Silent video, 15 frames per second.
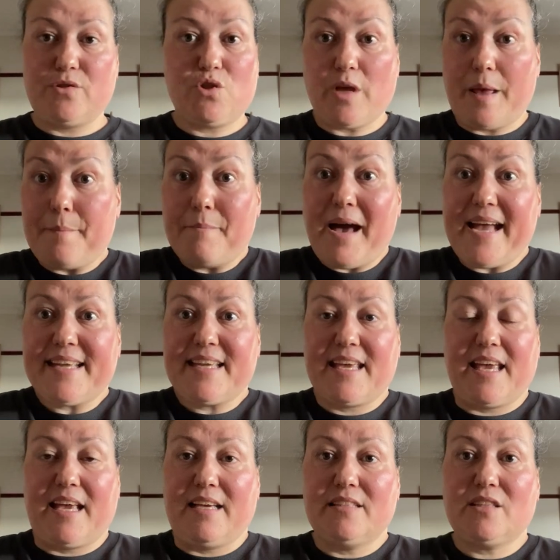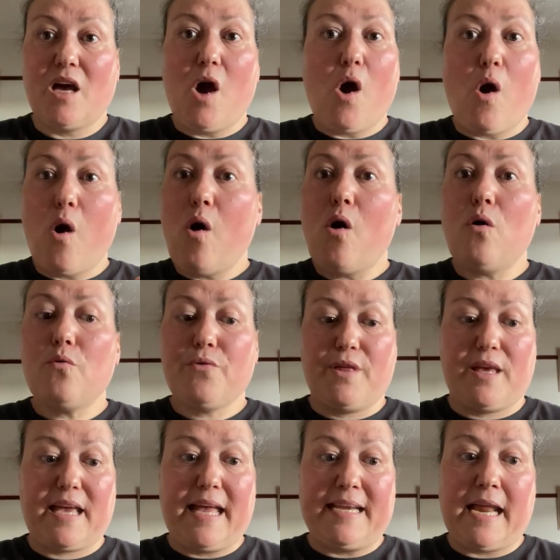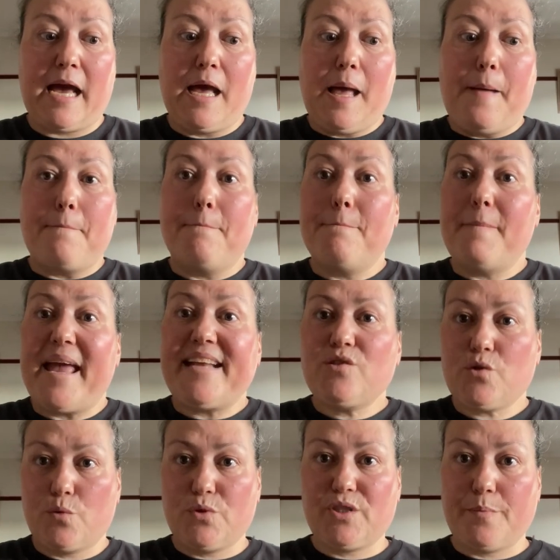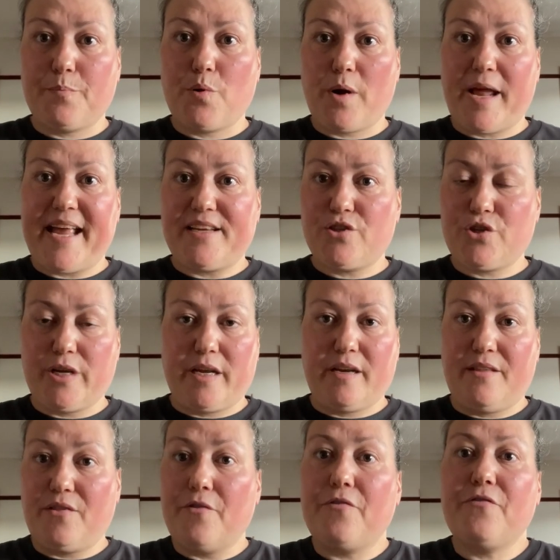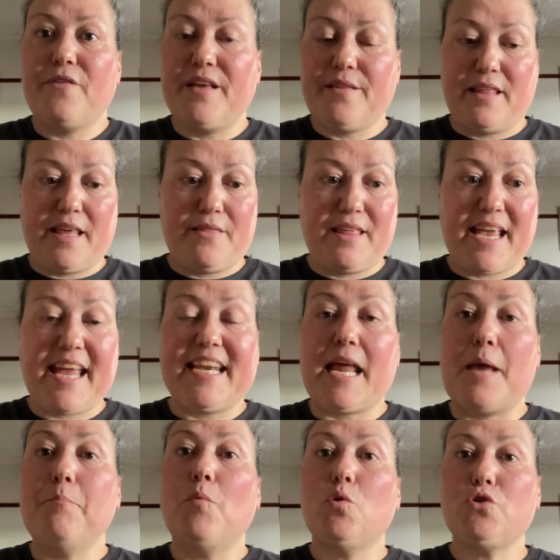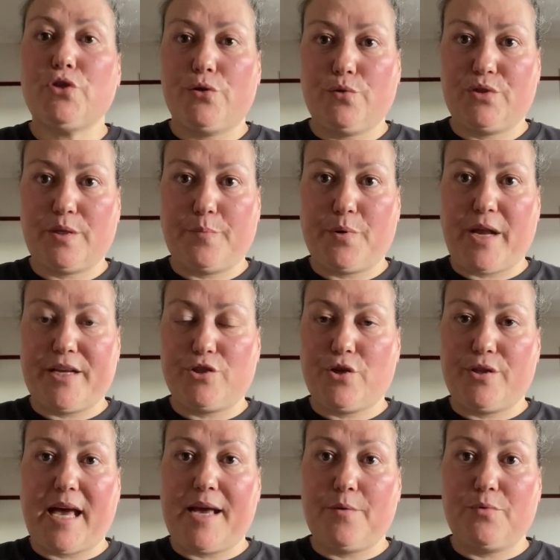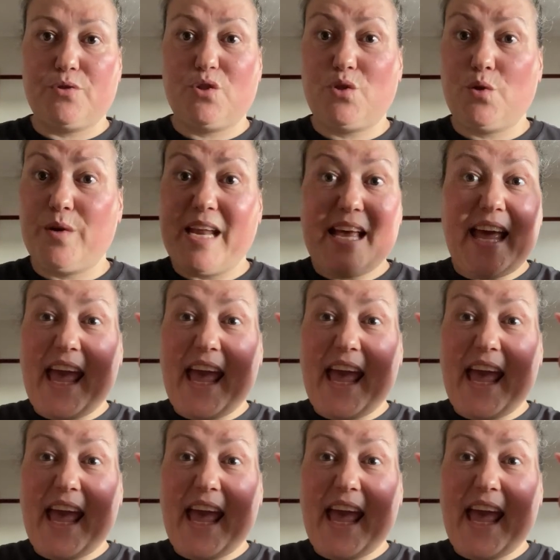So in my case, all the kind of mental suppression and the kind of emotional suppression that I was doing,